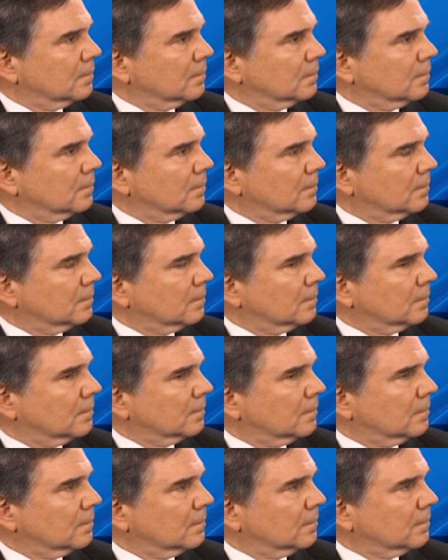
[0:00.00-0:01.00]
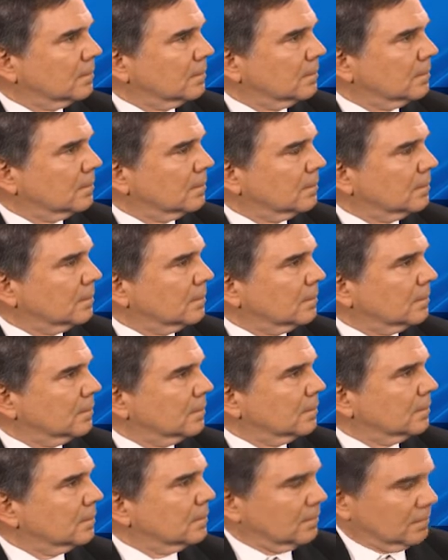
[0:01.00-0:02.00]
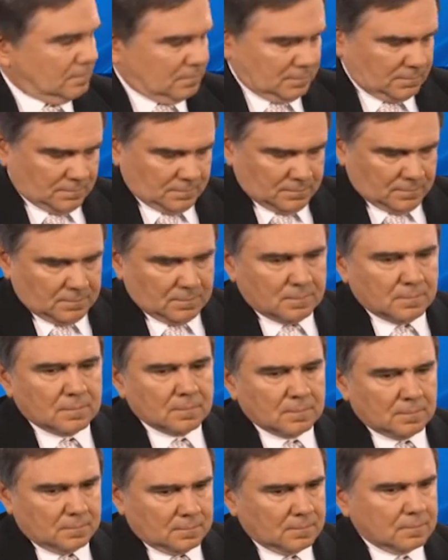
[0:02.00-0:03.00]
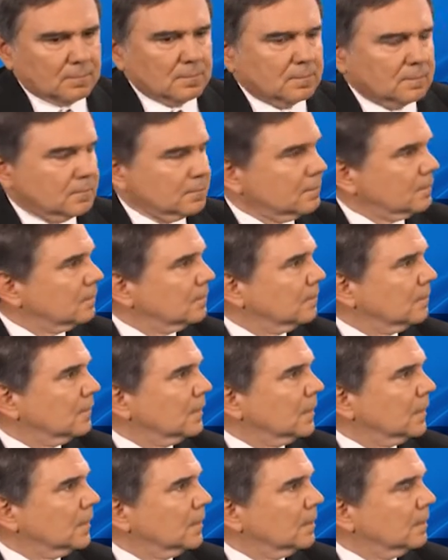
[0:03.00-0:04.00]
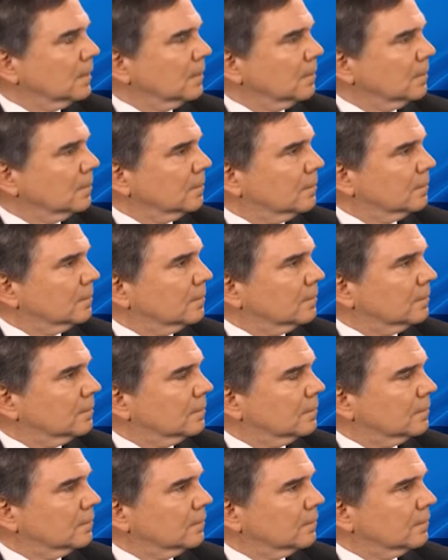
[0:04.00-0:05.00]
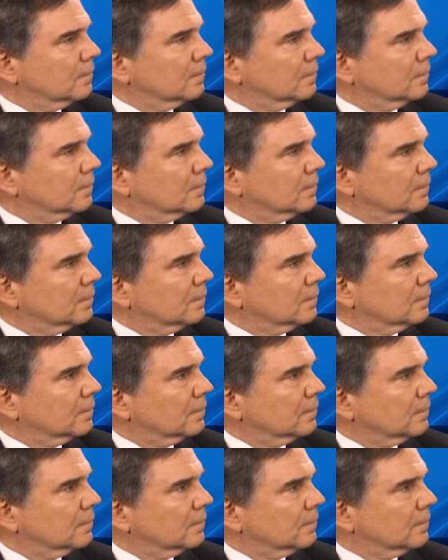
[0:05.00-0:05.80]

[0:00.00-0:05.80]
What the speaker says: This person isn't speaking.